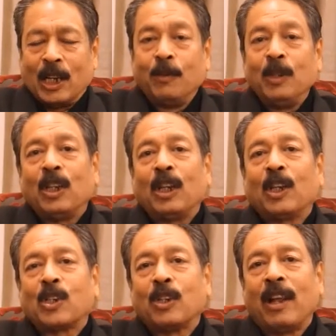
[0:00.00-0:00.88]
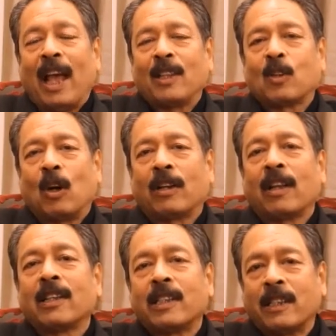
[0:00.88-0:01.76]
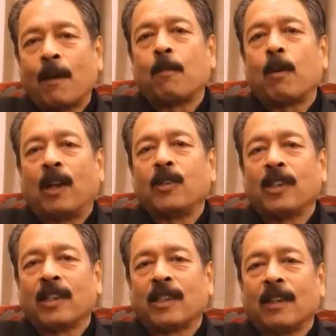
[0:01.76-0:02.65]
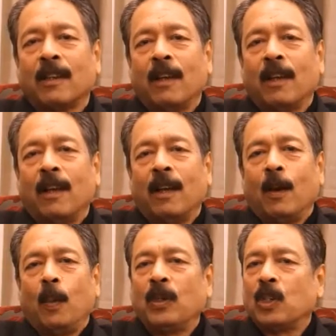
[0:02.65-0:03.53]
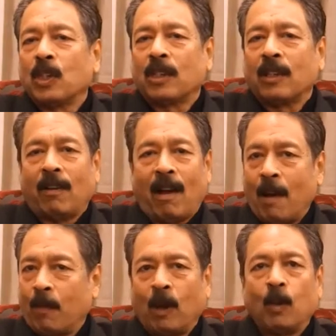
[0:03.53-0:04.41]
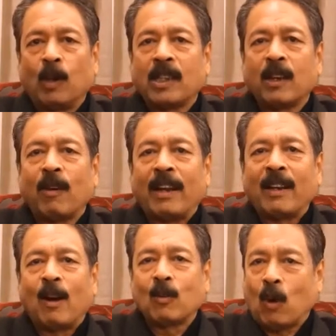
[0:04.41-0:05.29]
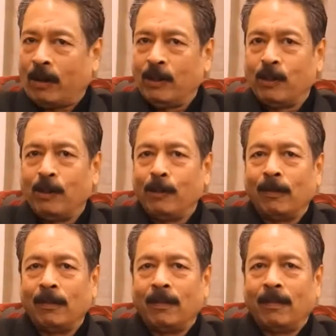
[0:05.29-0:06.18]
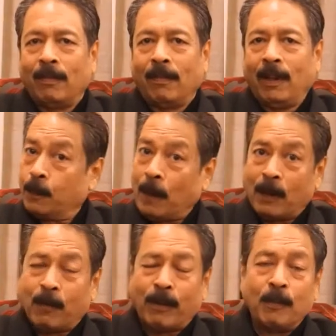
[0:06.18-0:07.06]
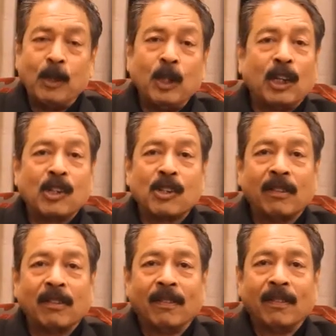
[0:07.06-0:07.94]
Communication has got sub-branches, which is, I'm conversing right now, talking to you, is part of communication.